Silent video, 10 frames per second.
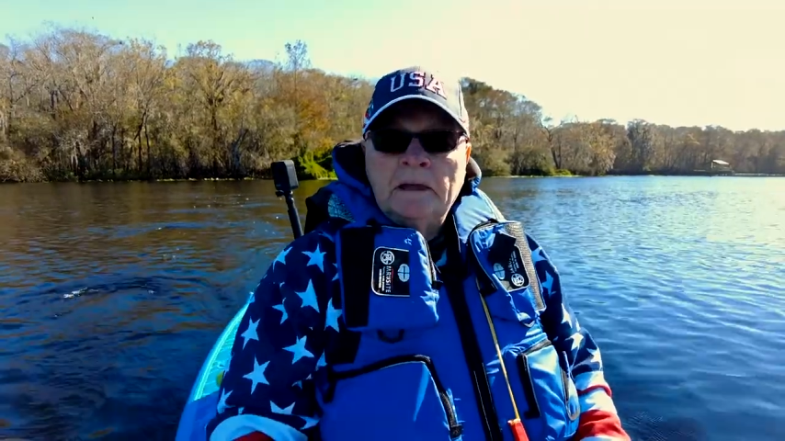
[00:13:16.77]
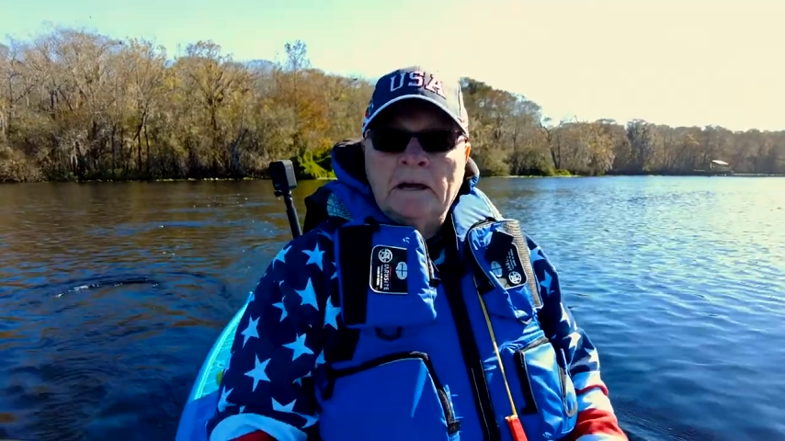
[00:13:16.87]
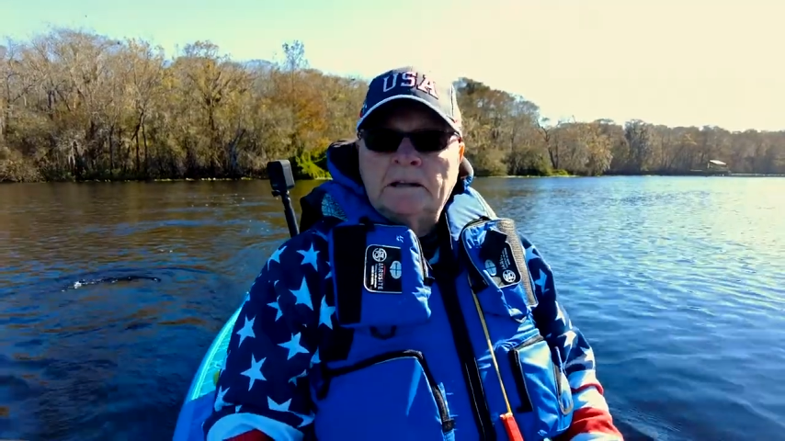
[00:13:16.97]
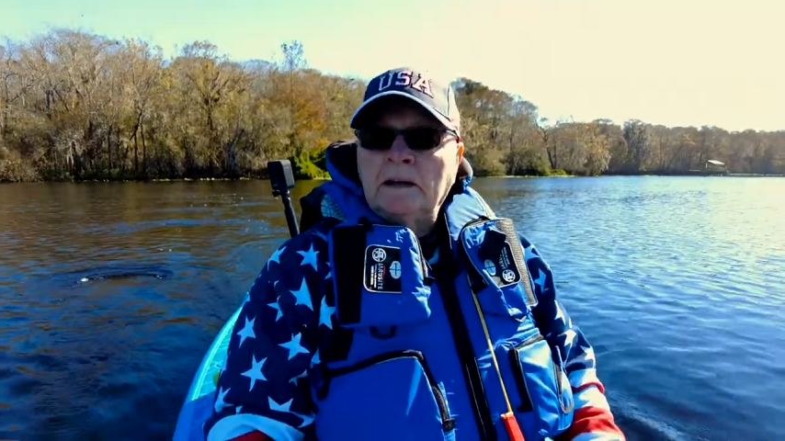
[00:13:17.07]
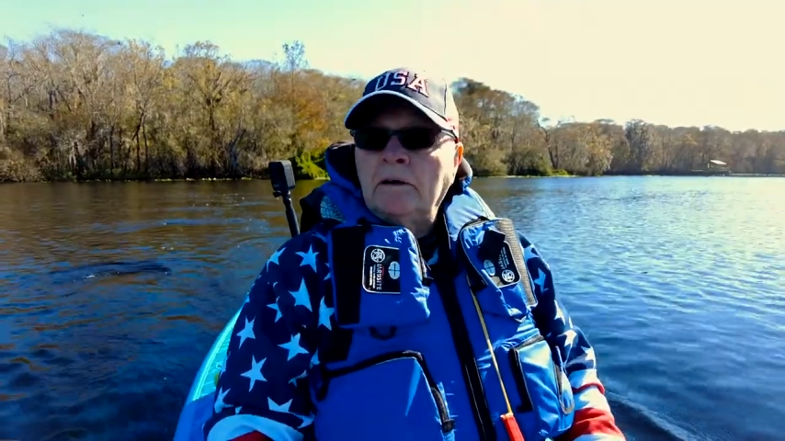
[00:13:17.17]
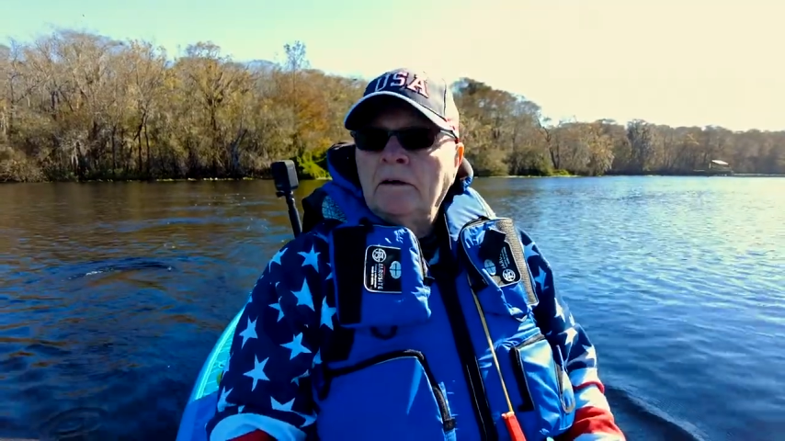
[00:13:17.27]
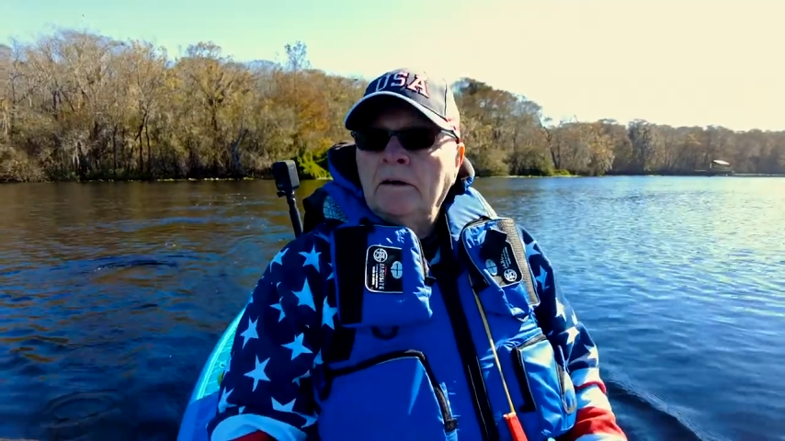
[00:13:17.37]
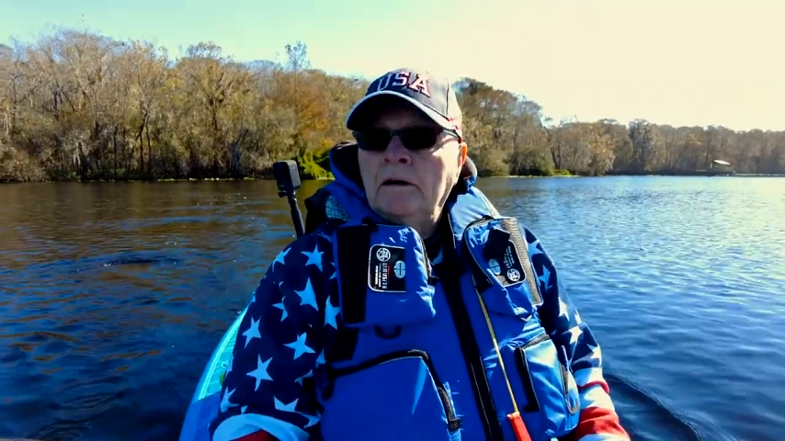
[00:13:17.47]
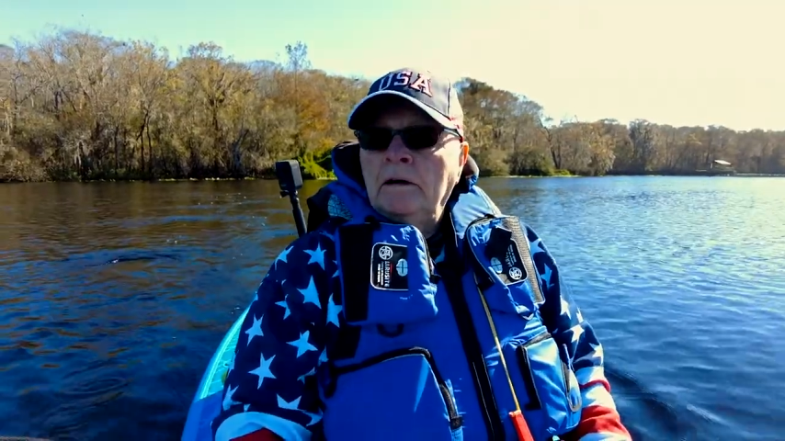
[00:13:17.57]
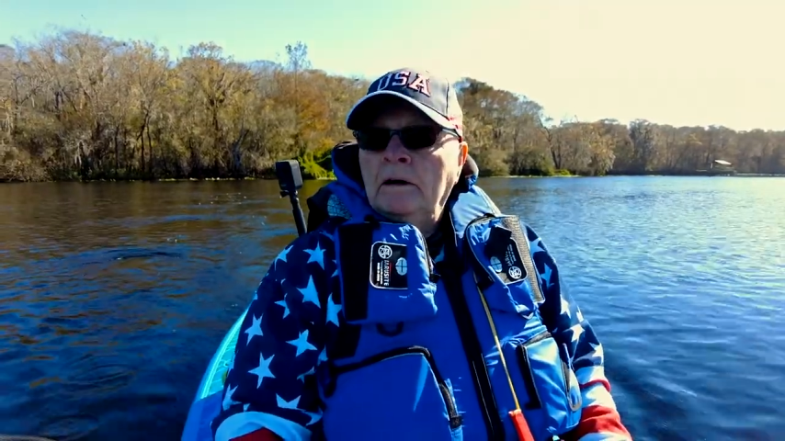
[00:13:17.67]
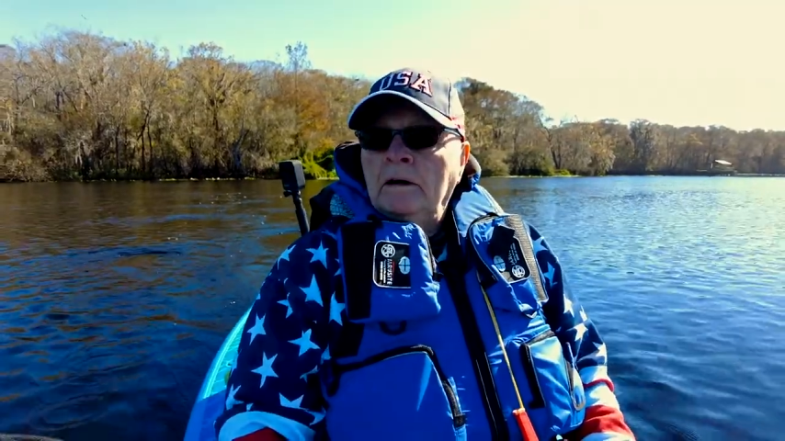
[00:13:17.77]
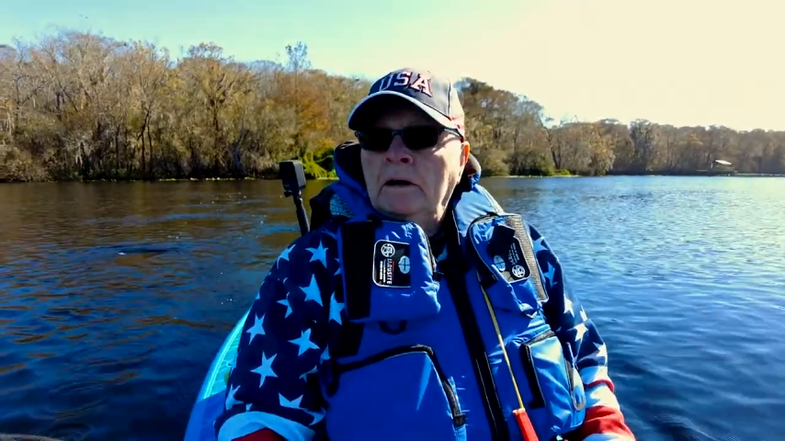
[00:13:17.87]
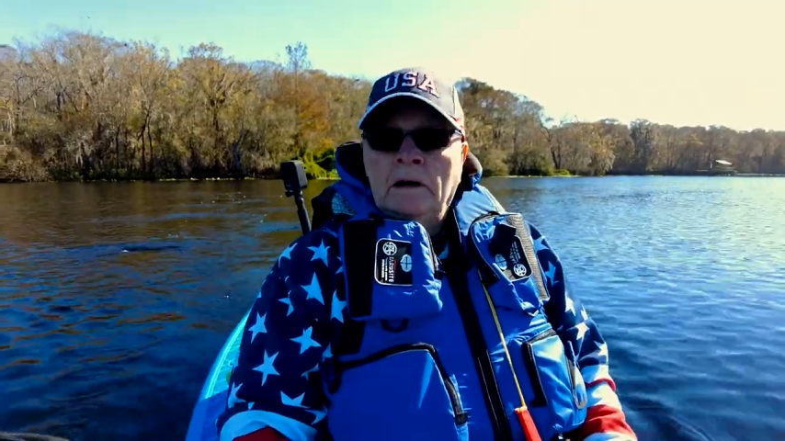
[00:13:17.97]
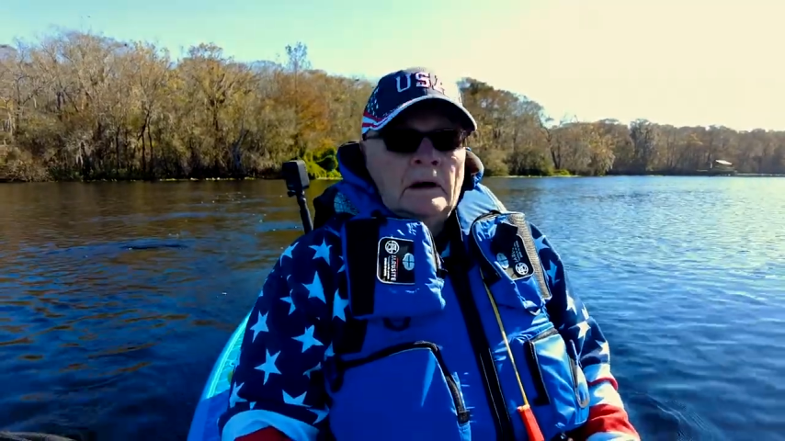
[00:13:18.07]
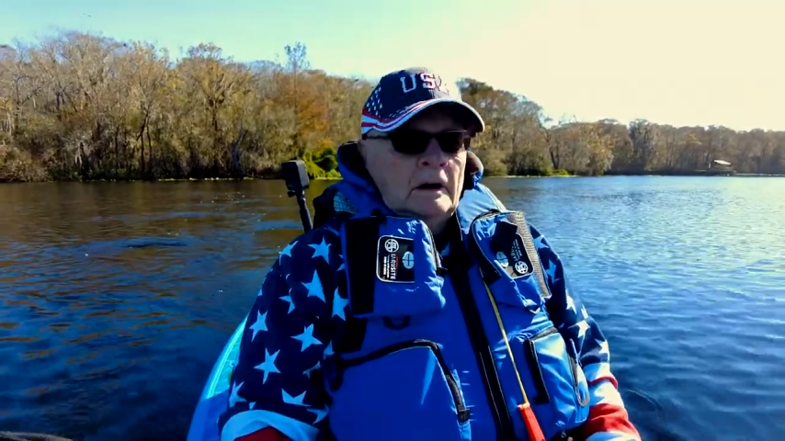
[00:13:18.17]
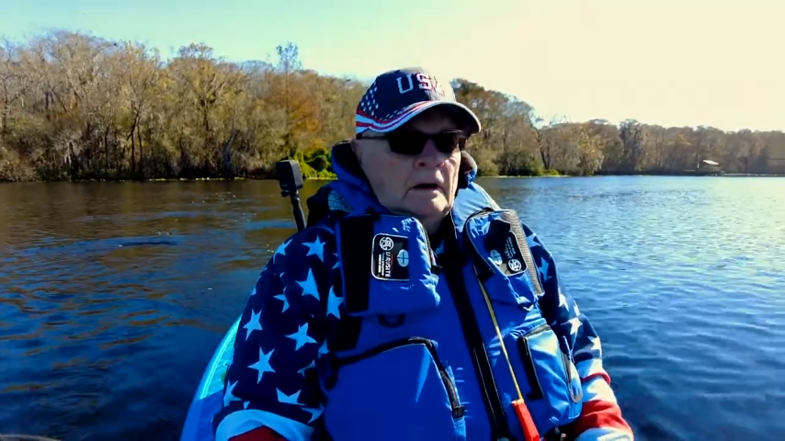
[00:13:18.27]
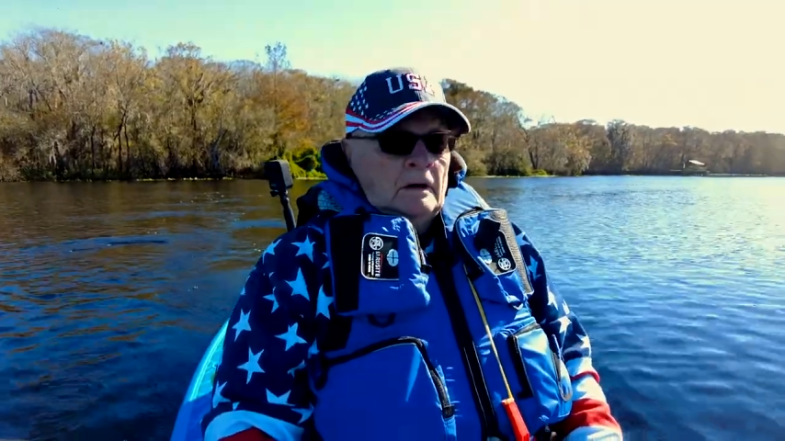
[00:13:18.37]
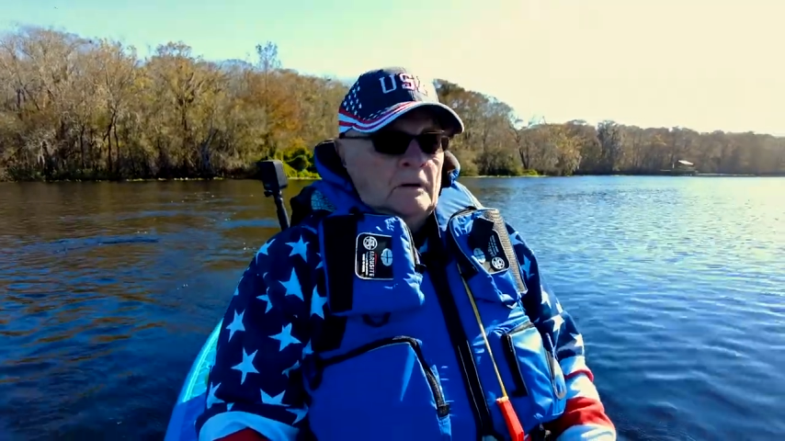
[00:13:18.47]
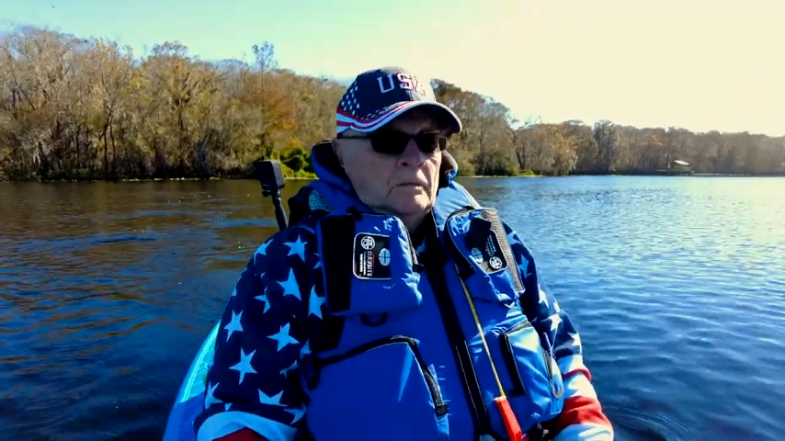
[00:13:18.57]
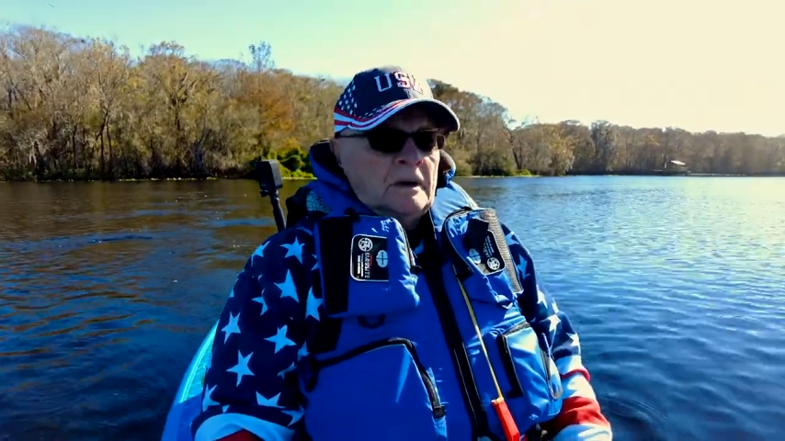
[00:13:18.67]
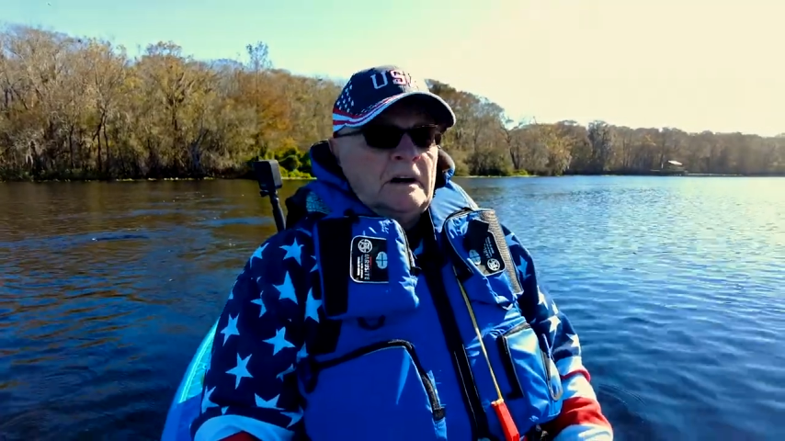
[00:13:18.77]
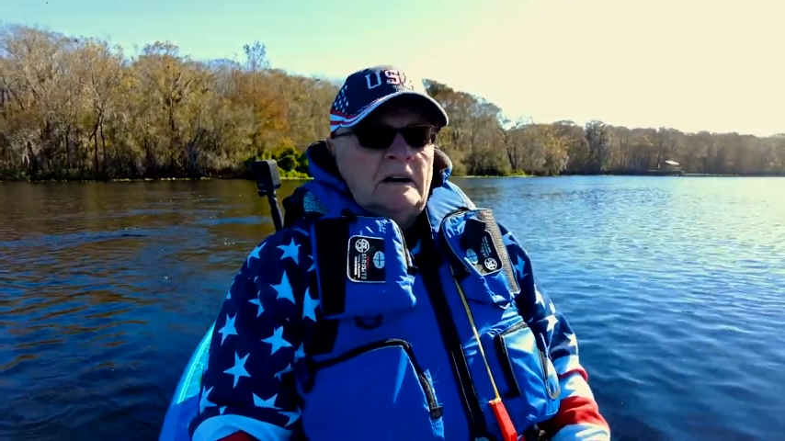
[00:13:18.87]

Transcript: get there. But